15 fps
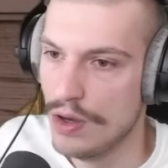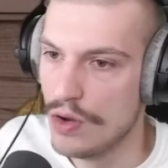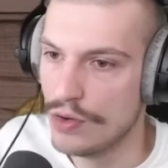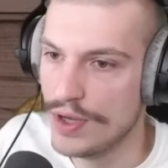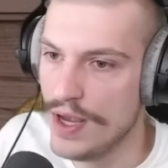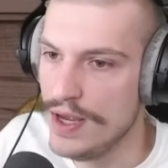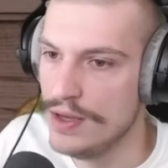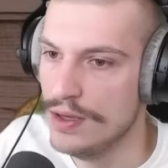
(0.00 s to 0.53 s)

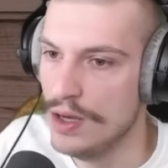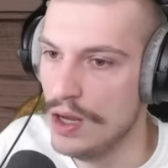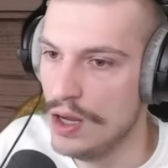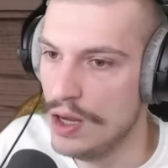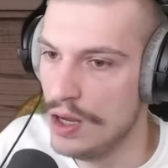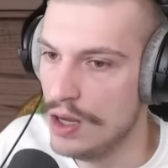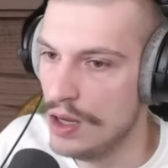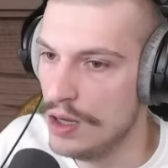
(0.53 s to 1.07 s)
Okay,
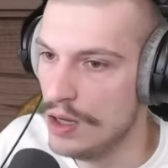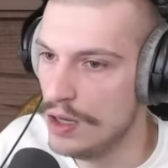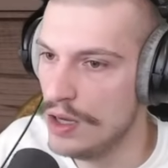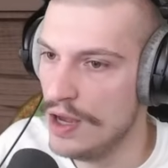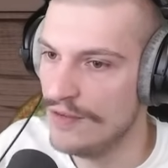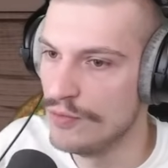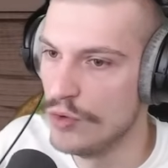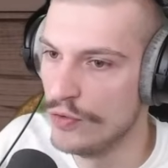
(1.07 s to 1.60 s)

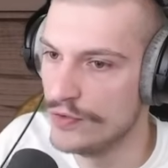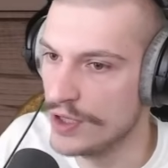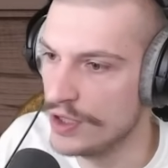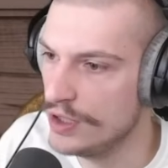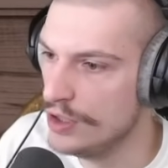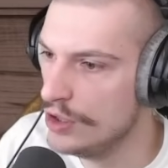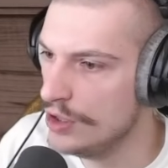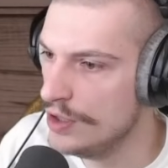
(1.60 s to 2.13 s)
I've moved to
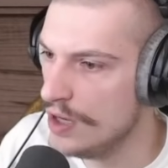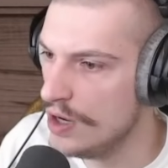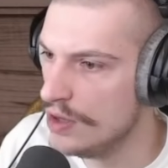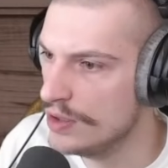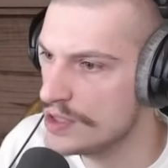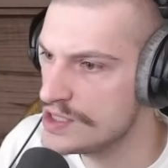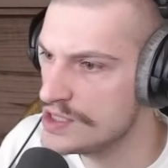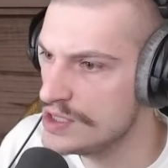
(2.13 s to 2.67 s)
here now.
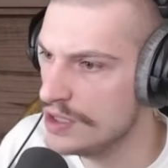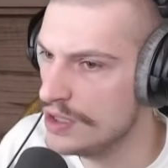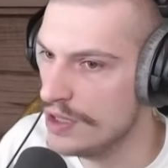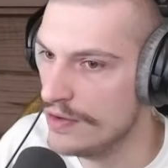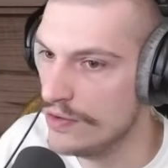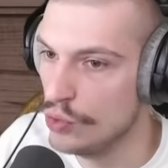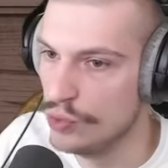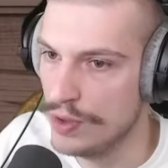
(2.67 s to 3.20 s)
Let's see
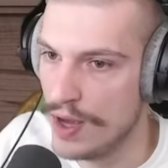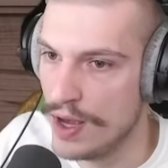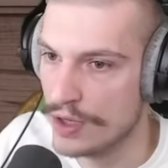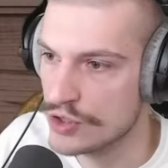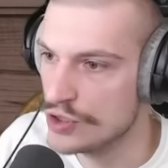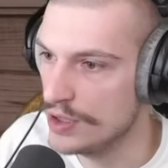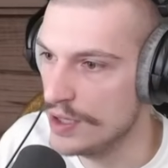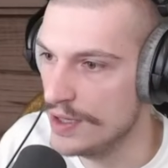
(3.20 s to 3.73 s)
the...
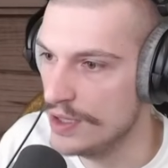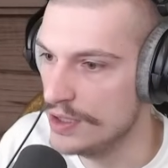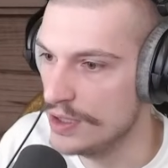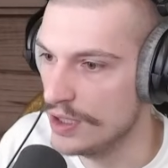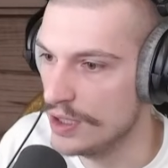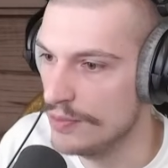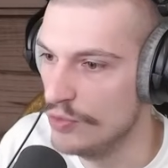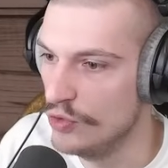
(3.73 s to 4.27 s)
actually, I need
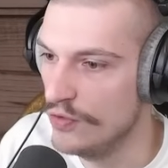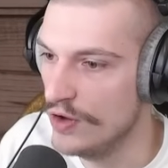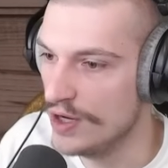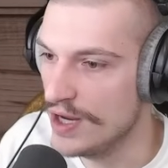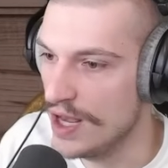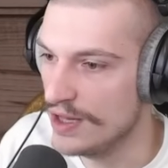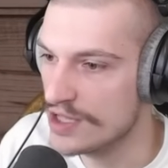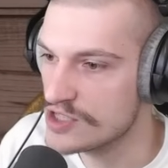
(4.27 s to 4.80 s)
to move on.
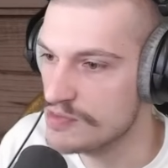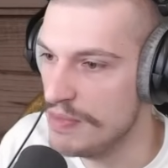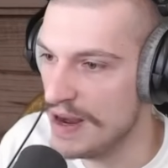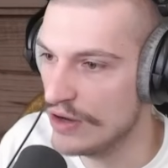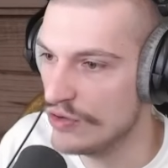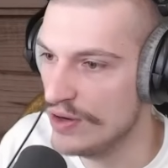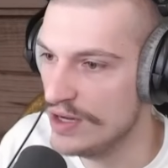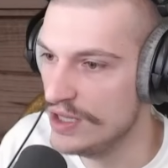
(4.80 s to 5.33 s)
Yeah, let's
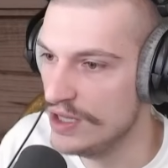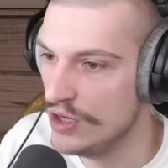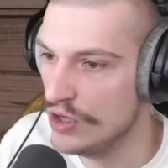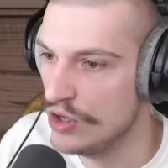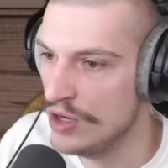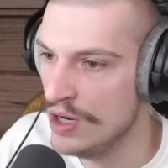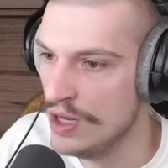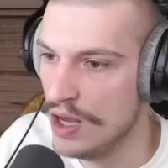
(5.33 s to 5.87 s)
migrate
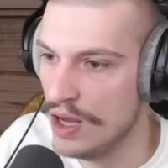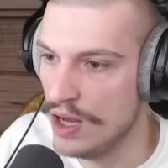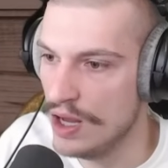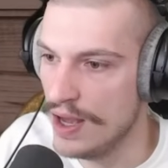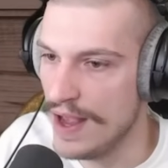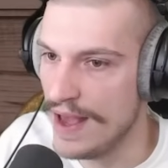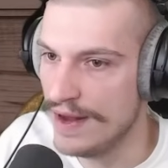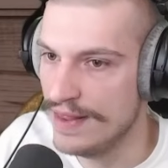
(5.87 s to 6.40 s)
here,
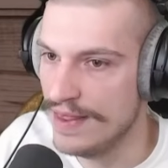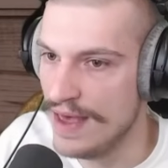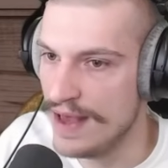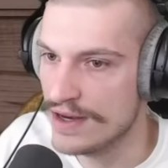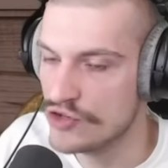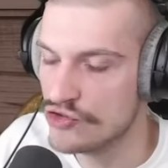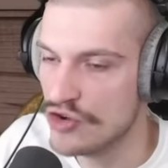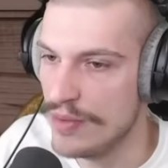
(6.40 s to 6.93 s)
add that
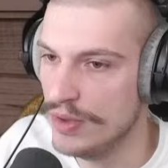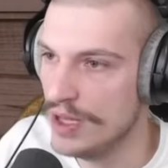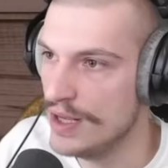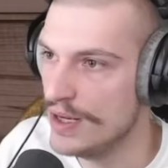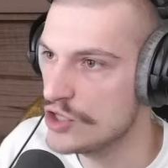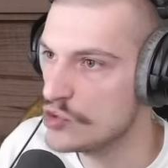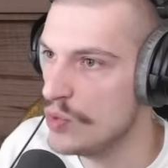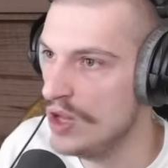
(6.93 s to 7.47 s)
as tribal
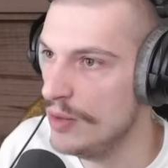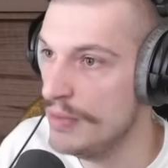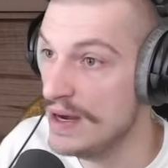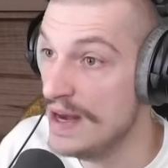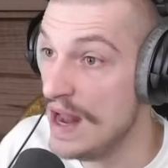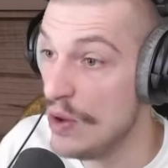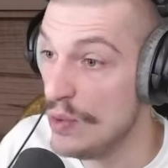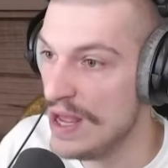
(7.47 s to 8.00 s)
land as well. But
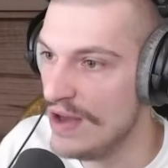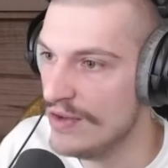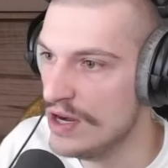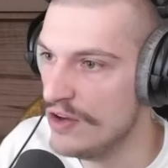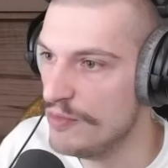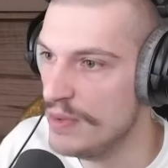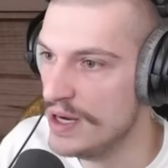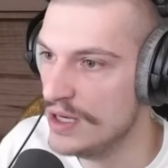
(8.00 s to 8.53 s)
now we have
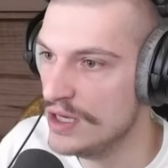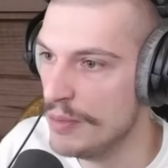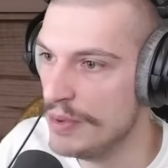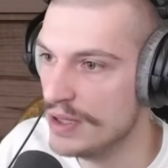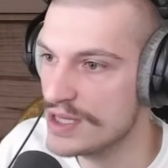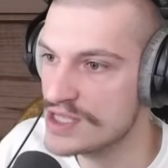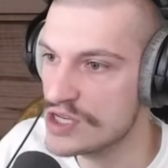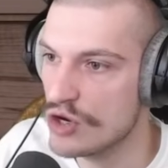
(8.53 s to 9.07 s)
enough money to
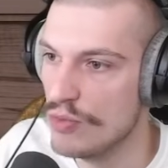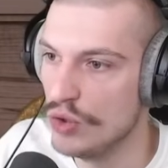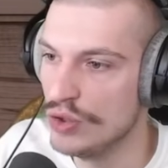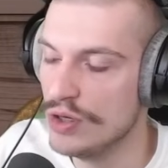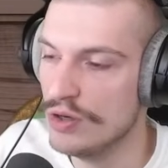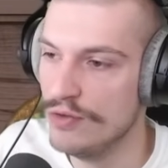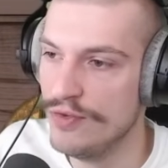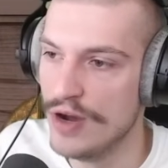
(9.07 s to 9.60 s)
build the
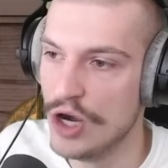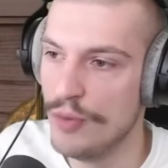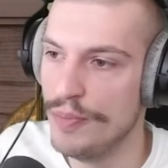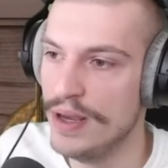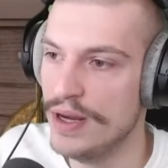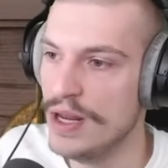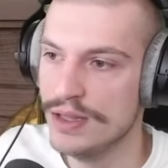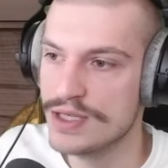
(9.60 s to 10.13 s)
ceremonial fire
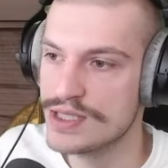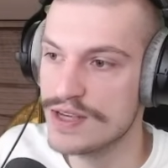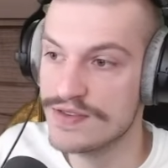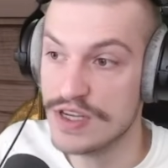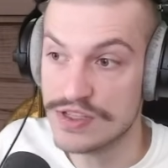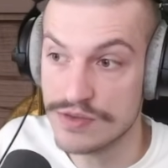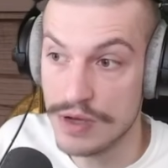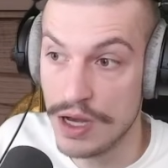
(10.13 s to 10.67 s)
pit. This gives
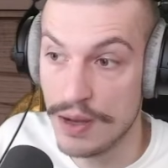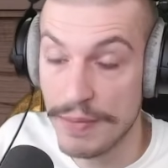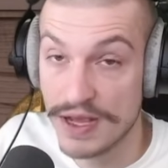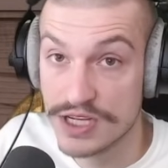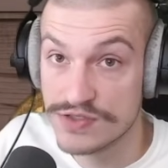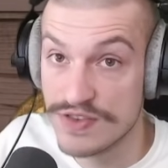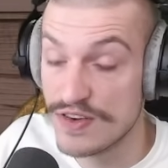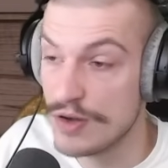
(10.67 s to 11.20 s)
us
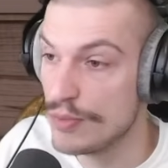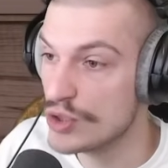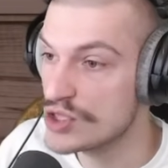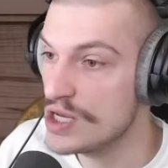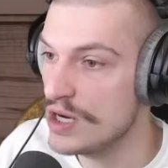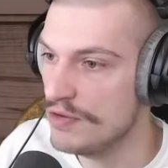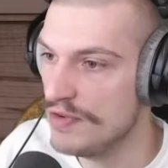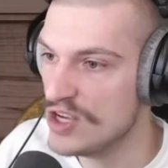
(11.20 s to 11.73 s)
minus
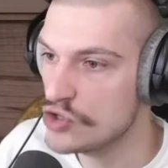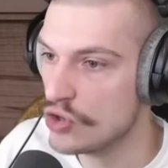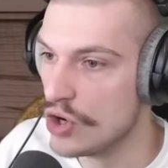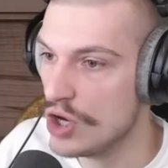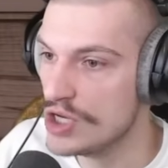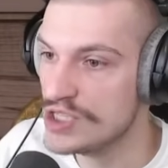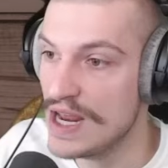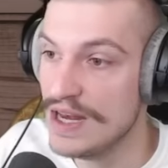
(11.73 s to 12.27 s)
50% advisor
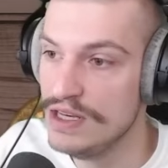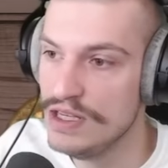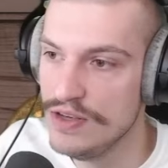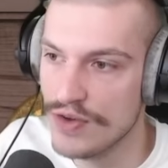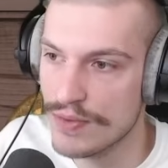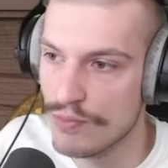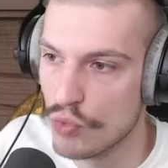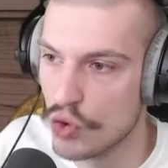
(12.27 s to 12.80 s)
cost and
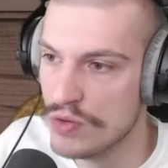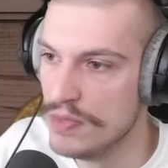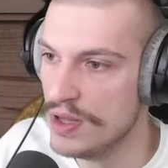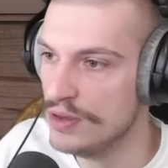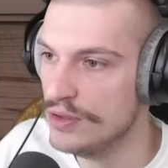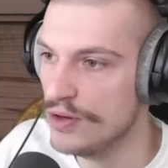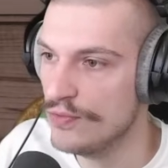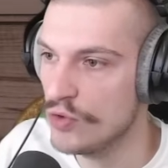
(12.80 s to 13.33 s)
even more
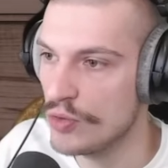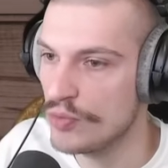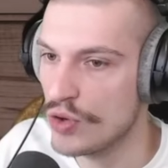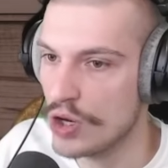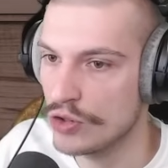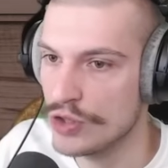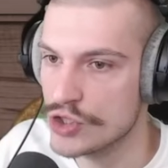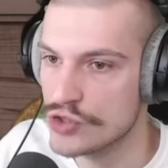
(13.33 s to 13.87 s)
monthly reform
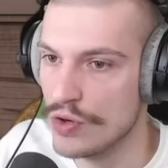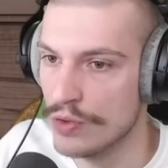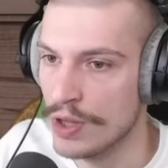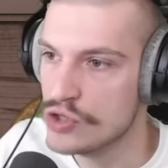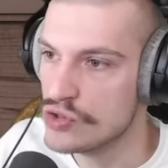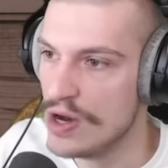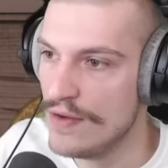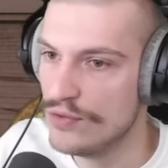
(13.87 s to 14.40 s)
progress growth.
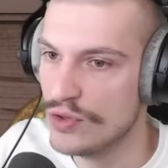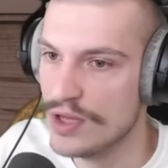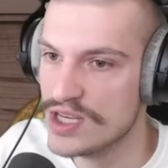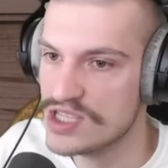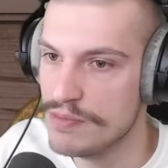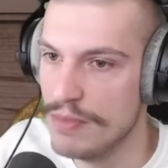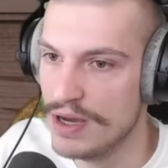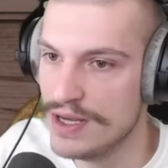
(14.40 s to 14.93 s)
So after
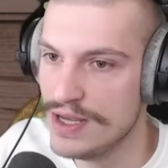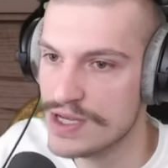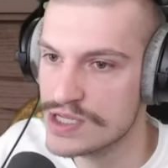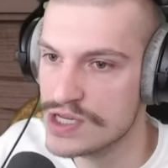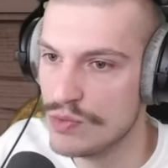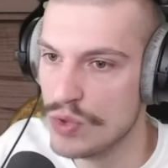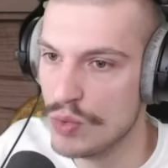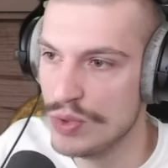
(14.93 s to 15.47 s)
this, money
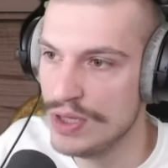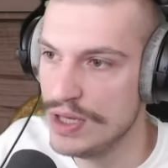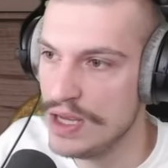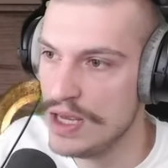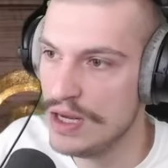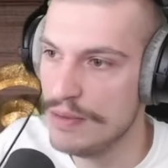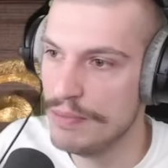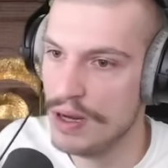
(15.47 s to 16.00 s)
isn't what we
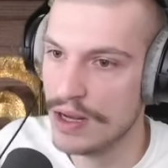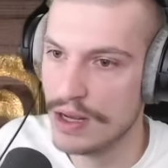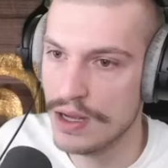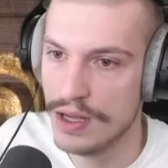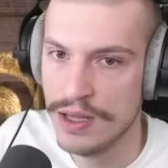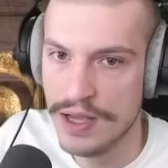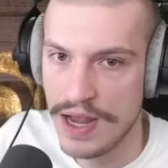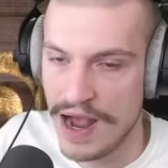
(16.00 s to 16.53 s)
need,
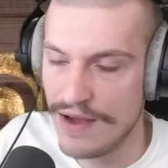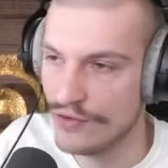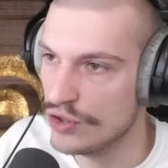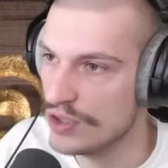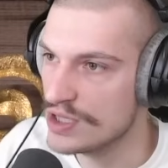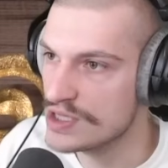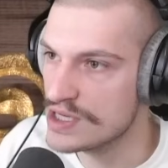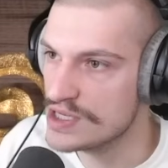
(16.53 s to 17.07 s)
but after
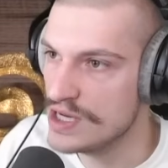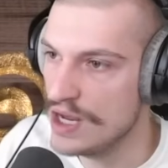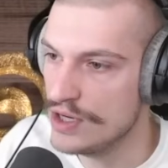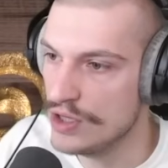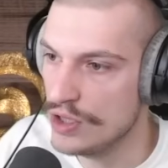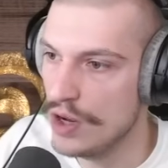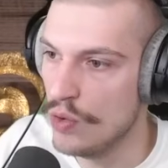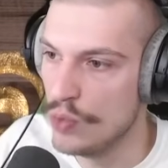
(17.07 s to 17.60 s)
this is done,
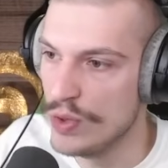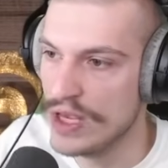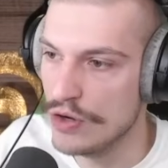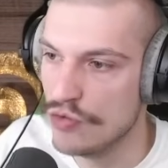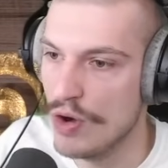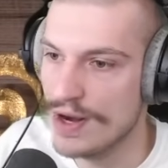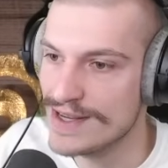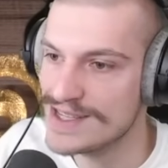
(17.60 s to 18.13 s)
you know, we can
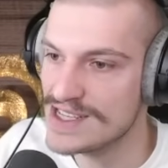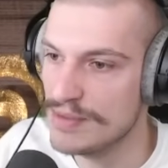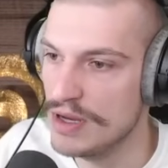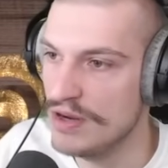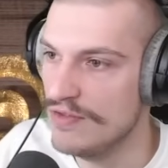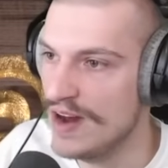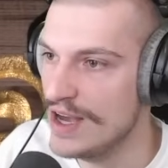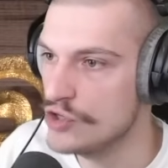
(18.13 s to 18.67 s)
run some
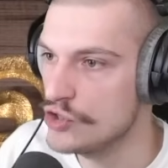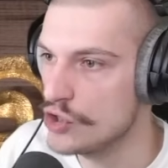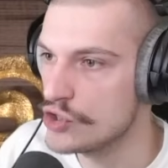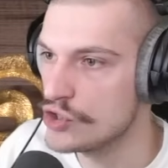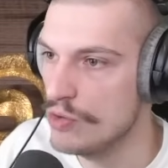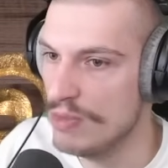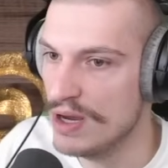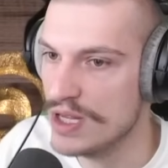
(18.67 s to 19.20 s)
advisors.
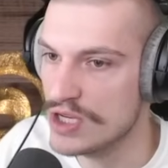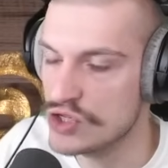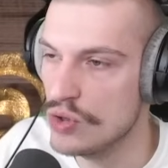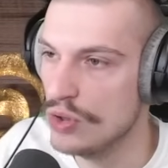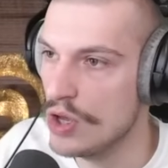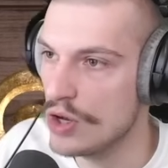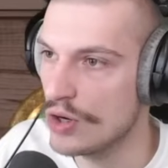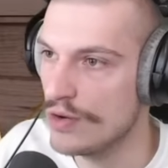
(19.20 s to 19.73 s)
So money is no
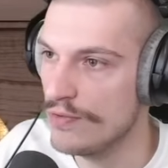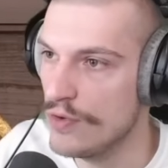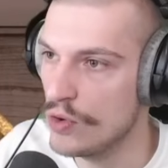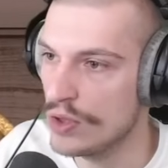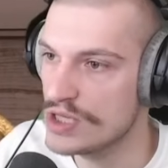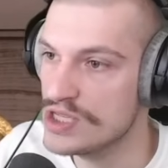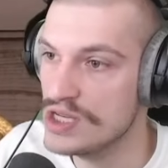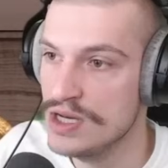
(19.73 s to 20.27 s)
longer the
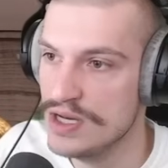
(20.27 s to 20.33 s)
focus.